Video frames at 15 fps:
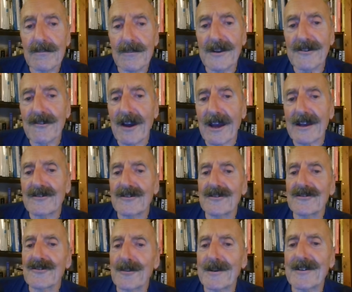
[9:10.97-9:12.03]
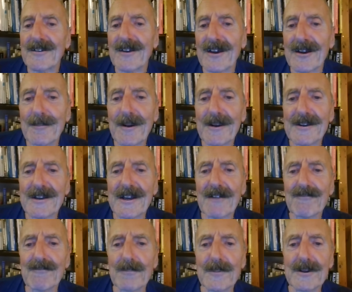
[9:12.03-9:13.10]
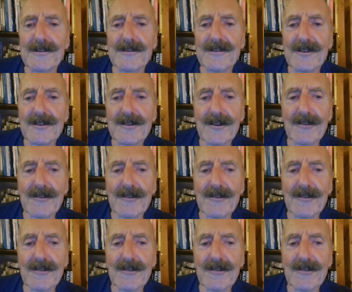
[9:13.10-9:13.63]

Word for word: Whether action should be taken by the government,